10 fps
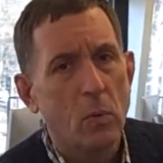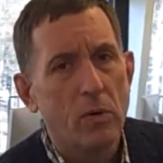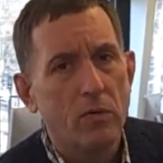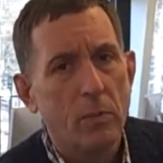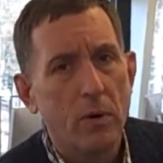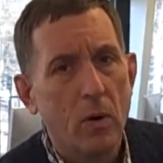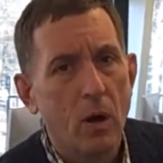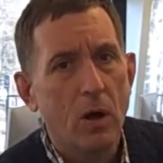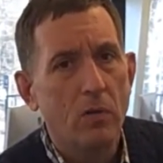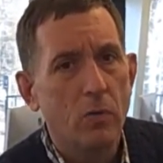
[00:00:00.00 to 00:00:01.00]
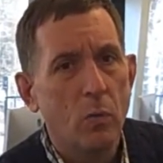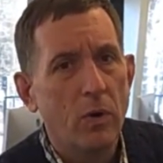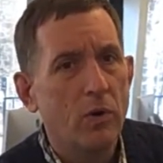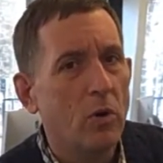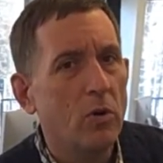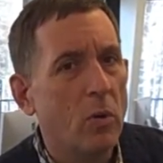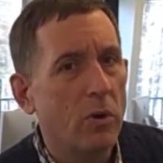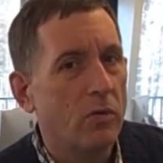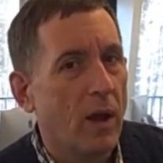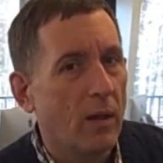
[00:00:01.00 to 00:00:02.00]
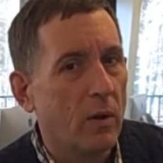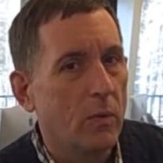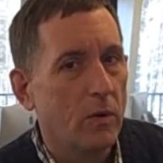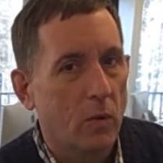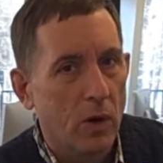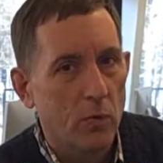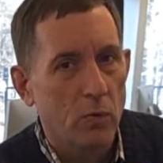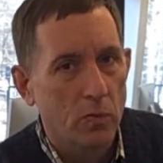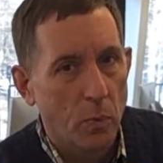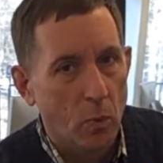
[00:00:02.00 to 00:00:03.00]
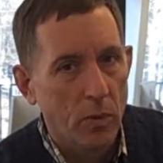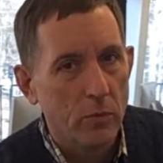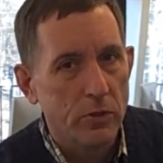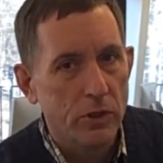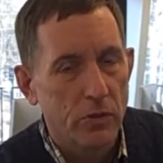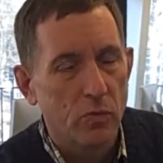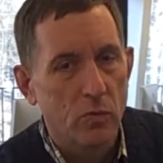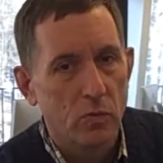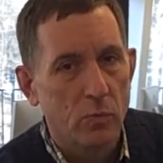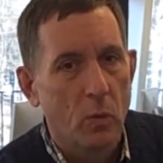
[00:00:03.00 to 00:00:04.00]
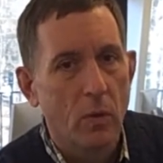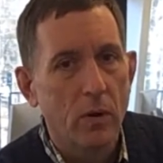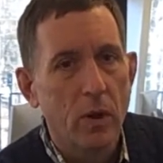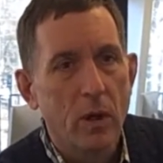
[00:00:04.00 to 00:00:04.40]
however, because we don't know exactly when Christ was born, when Jesus was born.